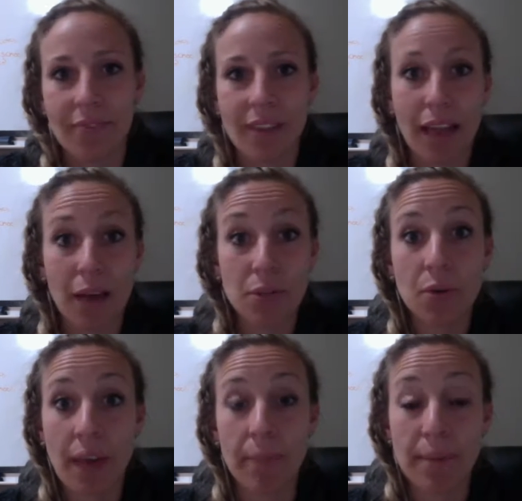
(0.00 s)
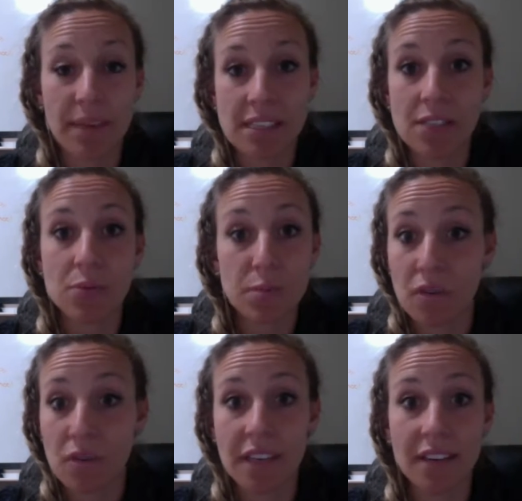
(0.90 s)
I was okay. My business was
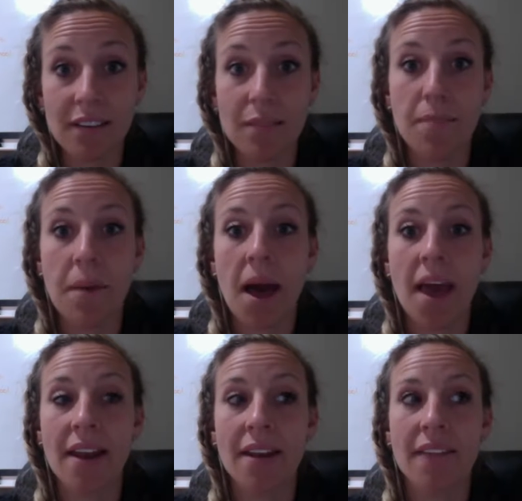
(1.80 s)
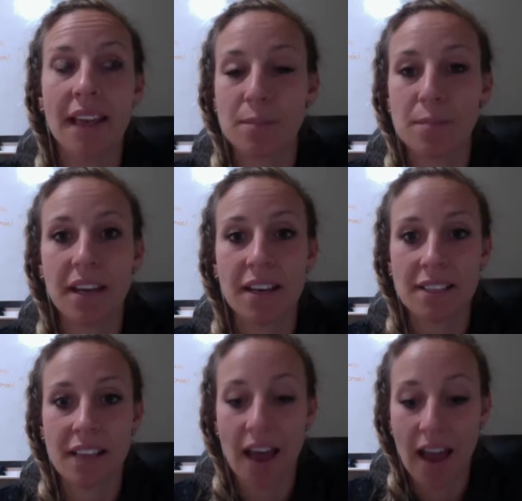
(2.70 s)
moving, but that's
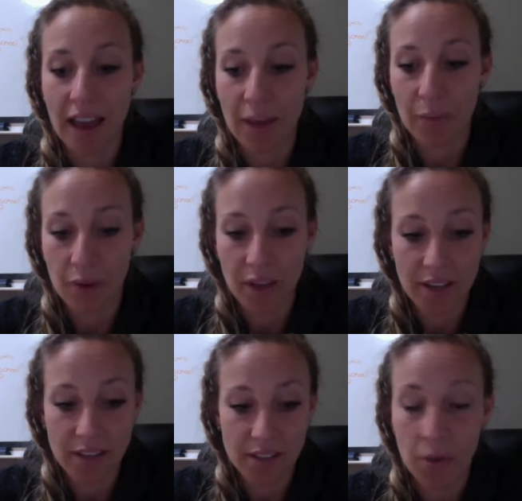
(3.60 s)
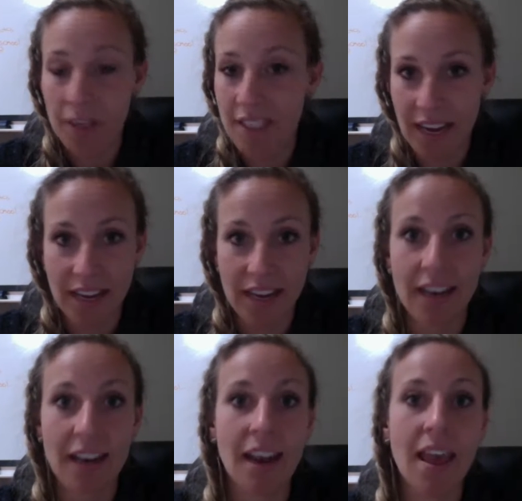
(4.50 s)
because I was so excited
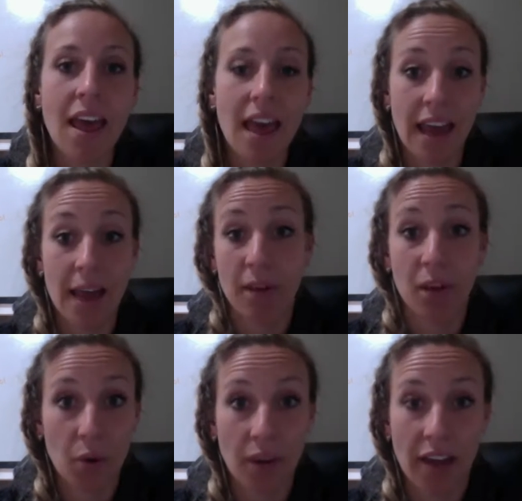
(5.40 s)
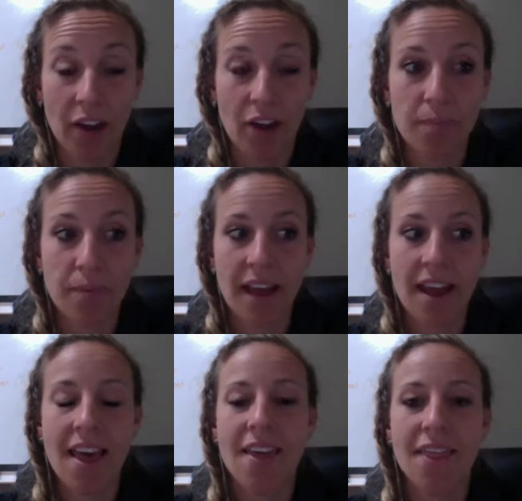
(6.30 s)
and I'm a go-getter. But
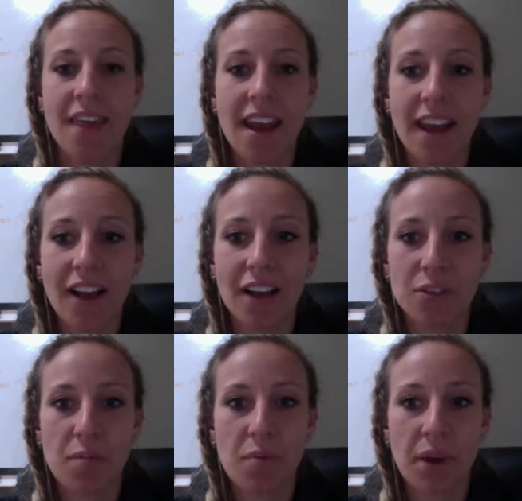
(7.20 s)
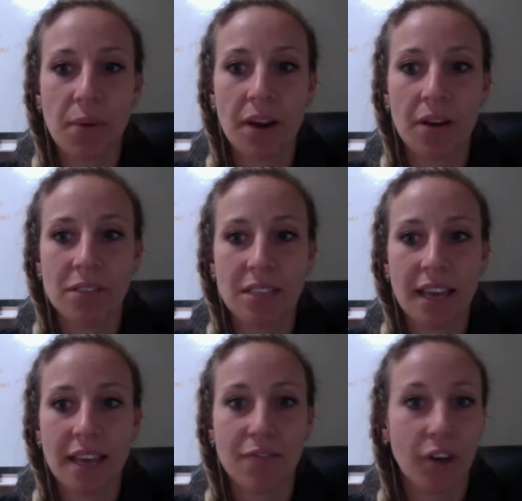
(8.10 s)
then I got to a point where I was
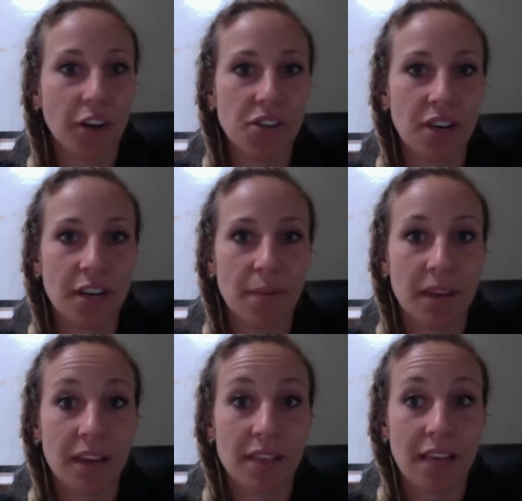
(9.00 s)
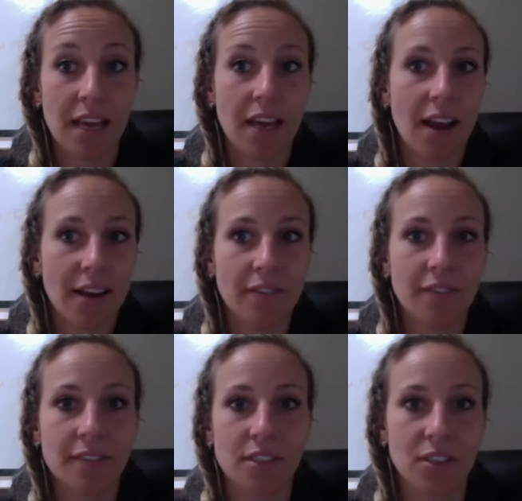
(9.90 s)
like frustrated because I kind of
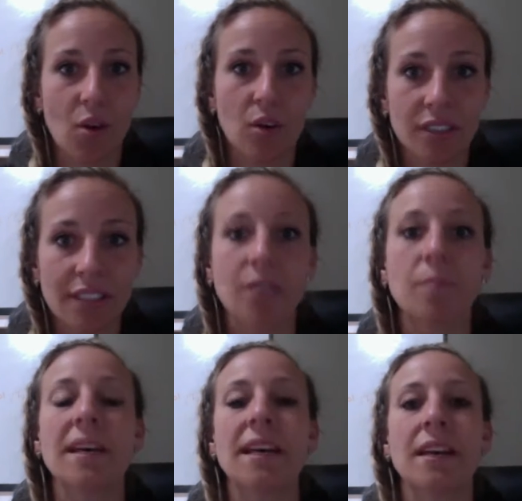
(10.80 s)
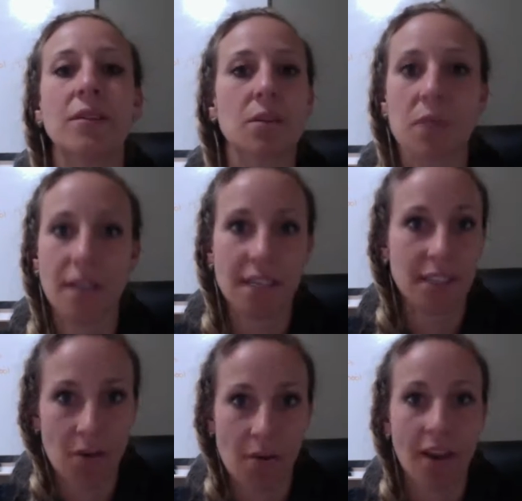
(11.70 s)
stalled a little bit and I was like, what is
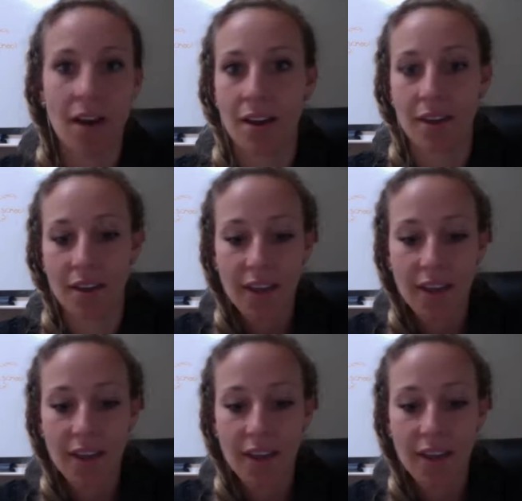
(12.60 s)
going on?